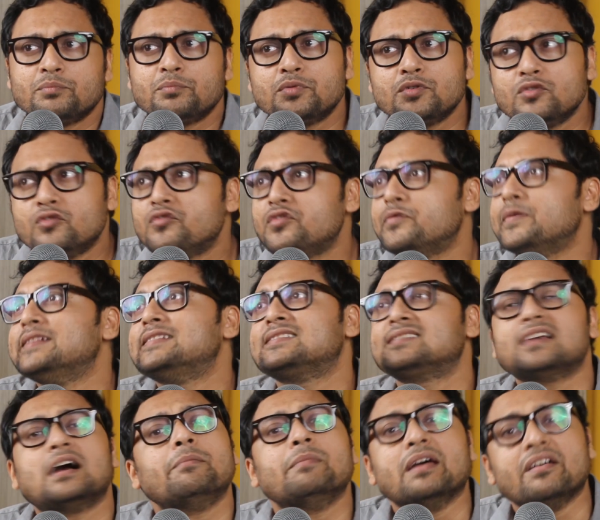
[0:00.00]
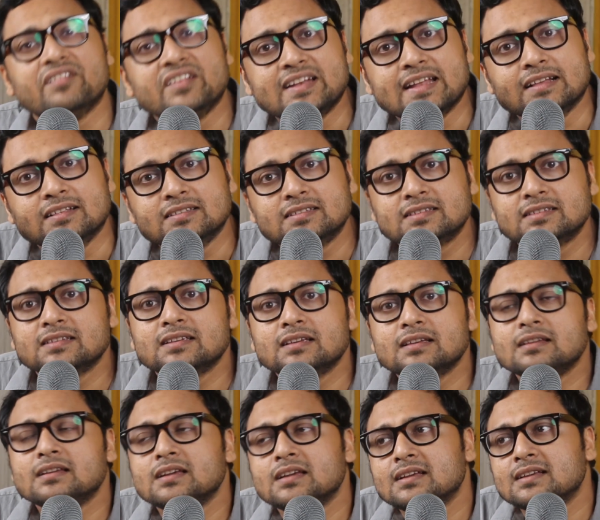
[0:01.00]
proved with some evidence
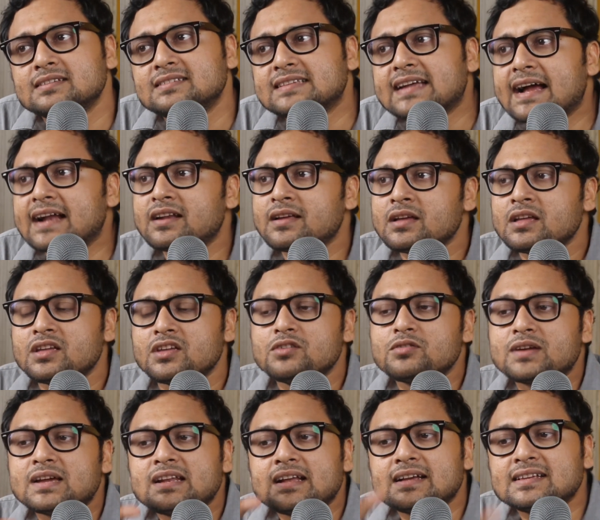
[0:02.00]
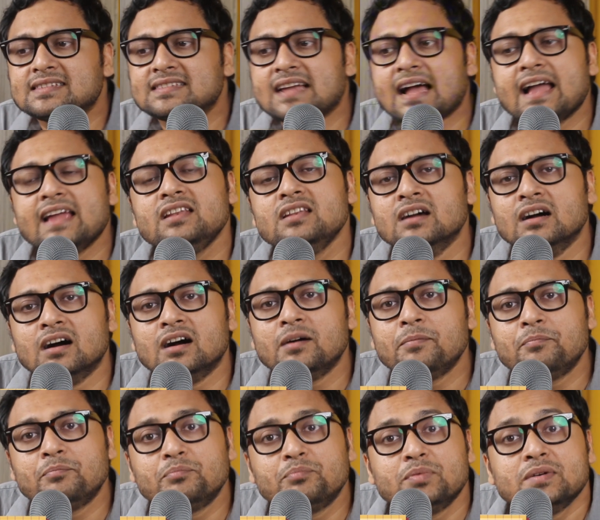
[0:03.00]
is that you can assign
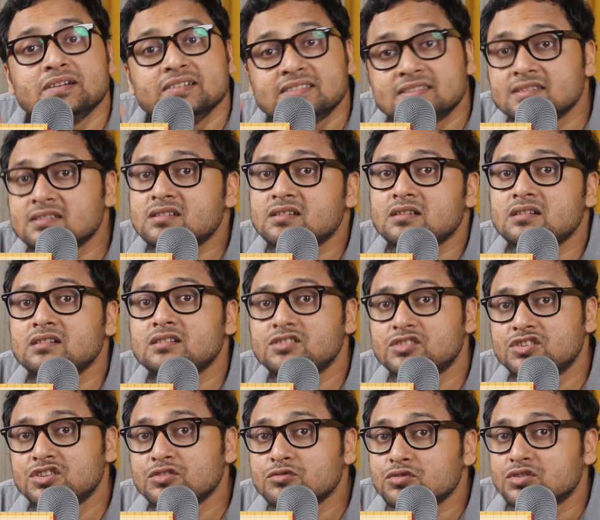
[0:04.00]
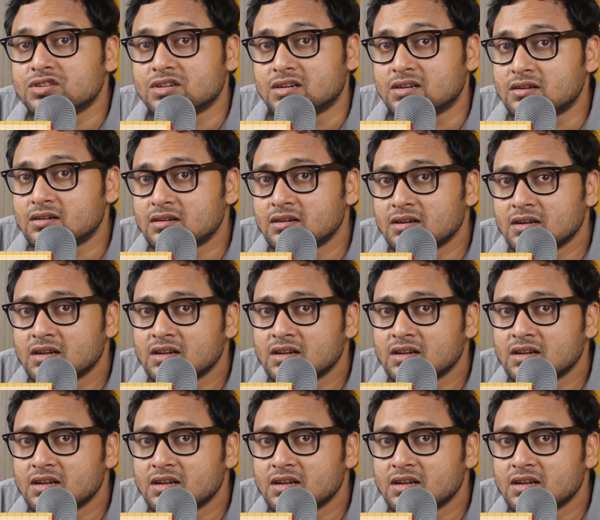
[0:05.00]
a personal tutor